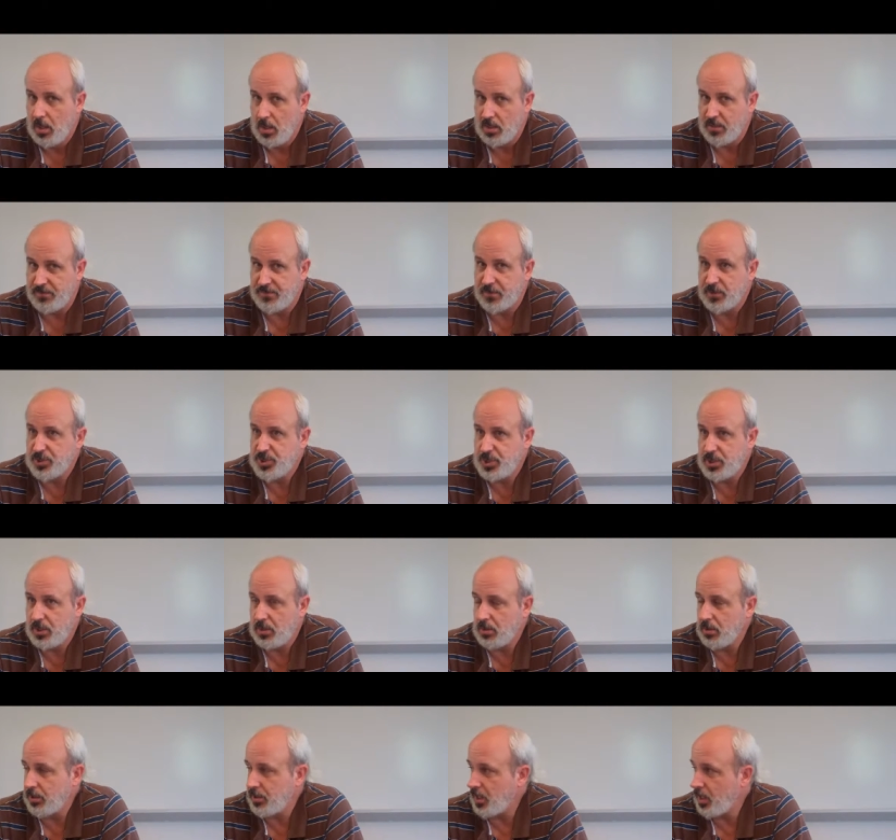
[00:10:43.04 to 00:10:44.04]
The first year
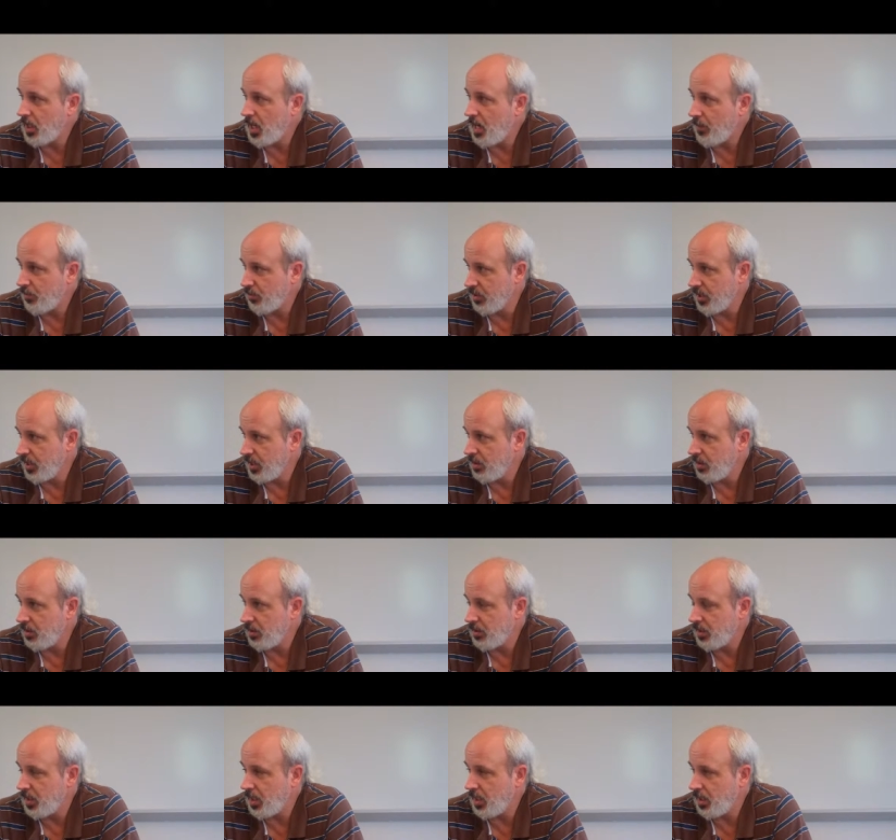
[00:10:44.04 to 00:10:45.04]
that they operated
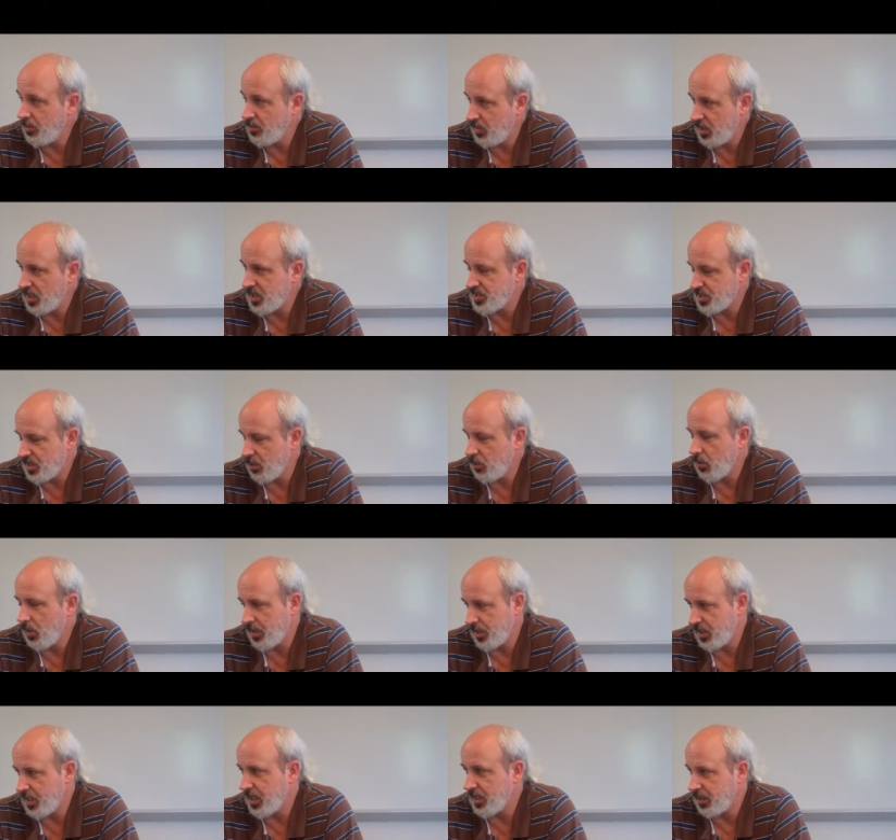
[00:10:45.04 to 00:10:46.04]
it, they because they
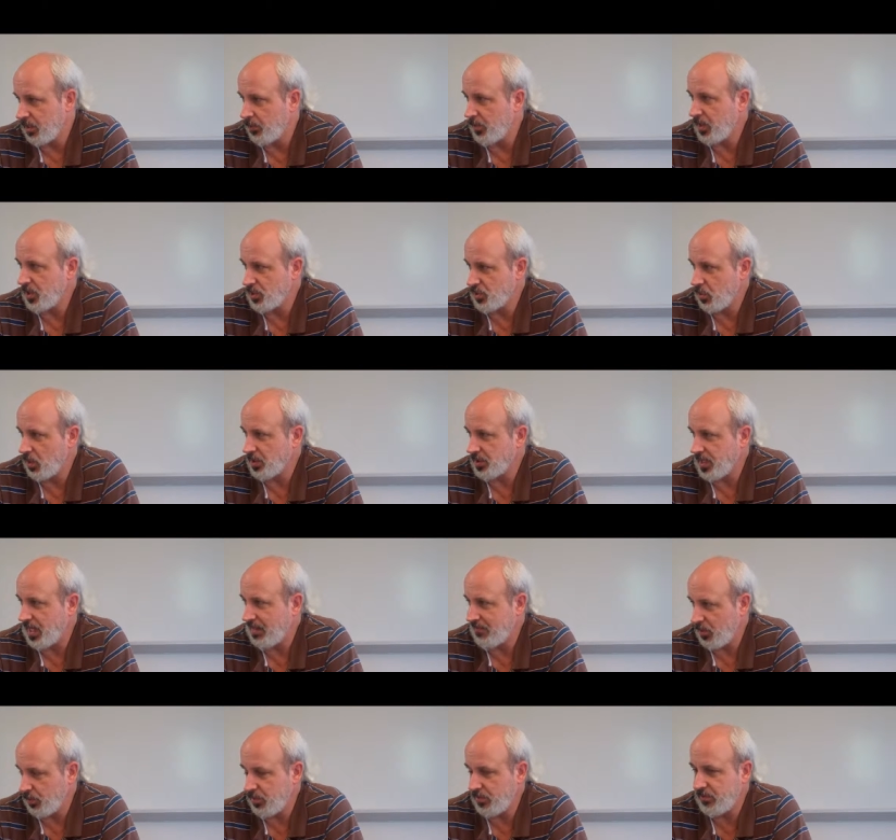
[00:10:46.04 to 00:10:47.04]
wanted to get the bugs worked out
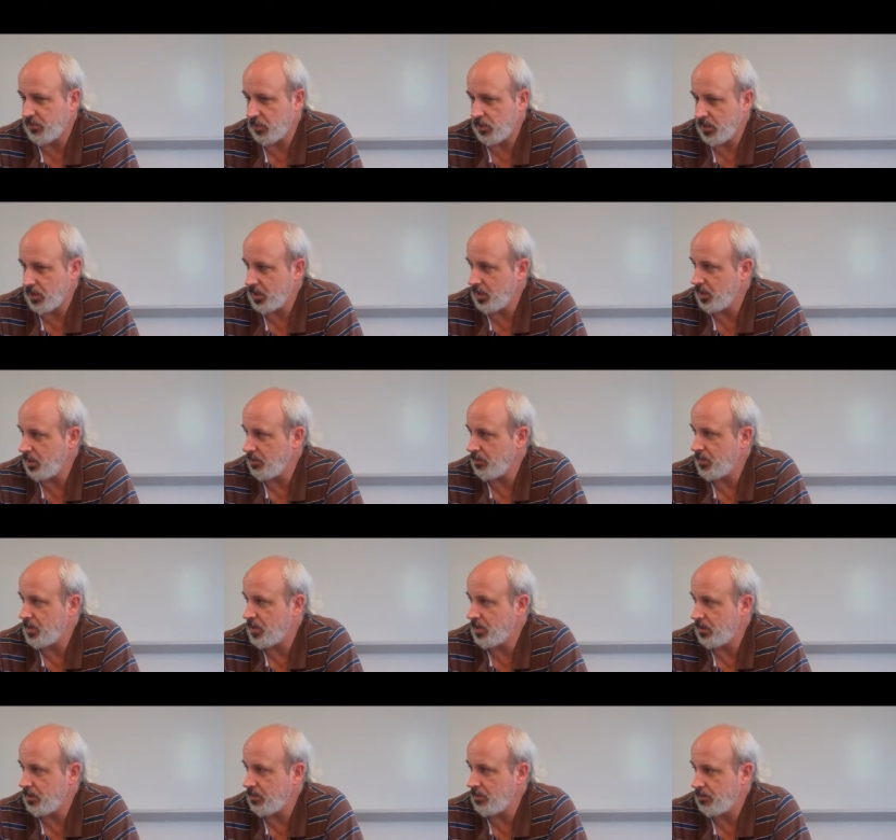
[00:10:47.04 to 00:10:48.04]
of it before the,
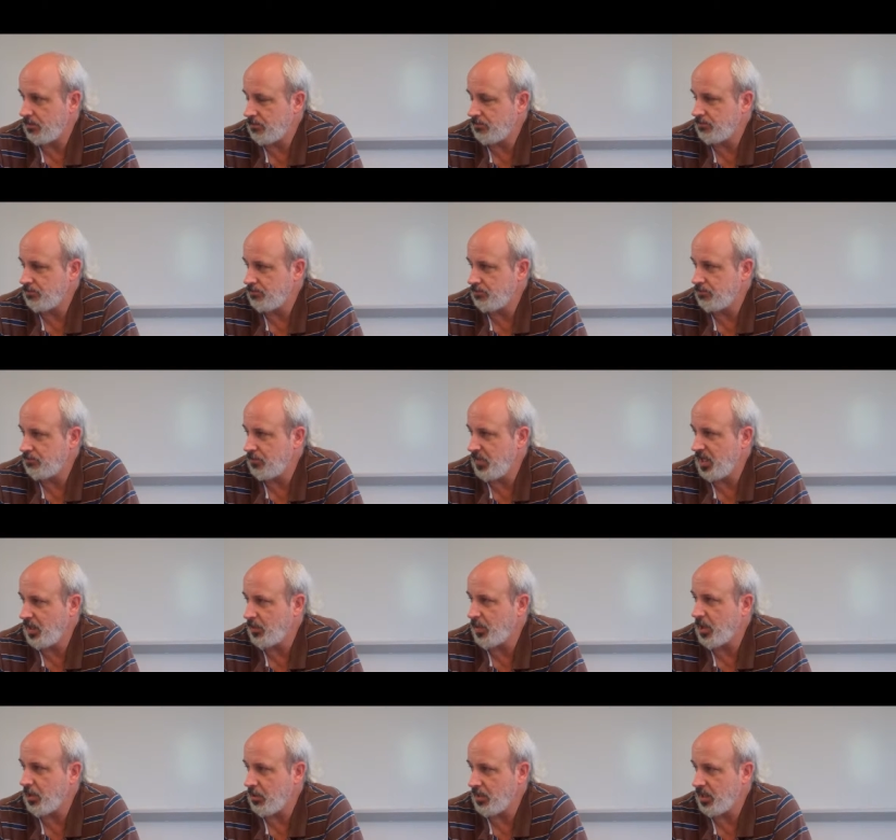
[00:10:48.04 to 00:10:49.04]
the main
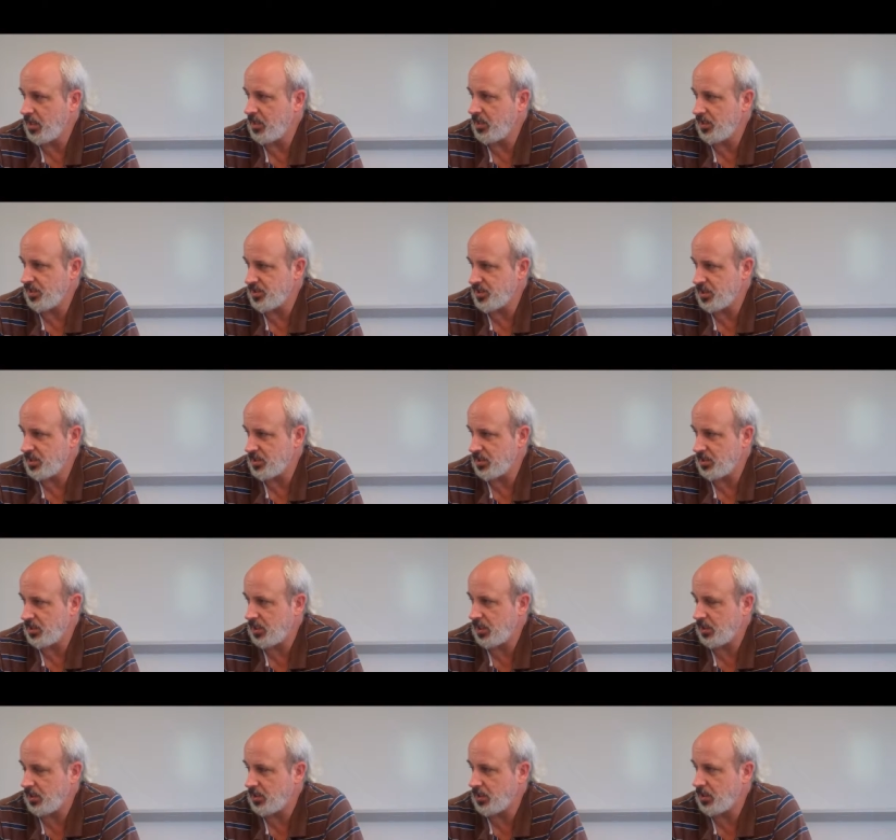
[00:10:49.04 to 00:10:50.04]
part of the heating season
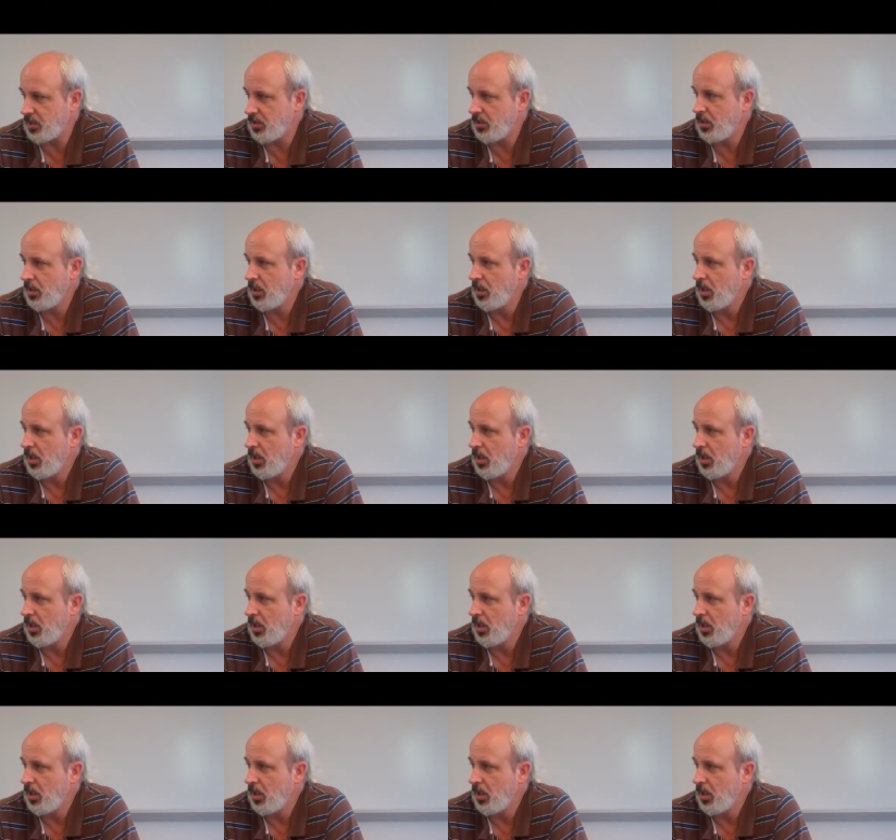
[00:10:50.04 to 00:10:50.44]
kicked in,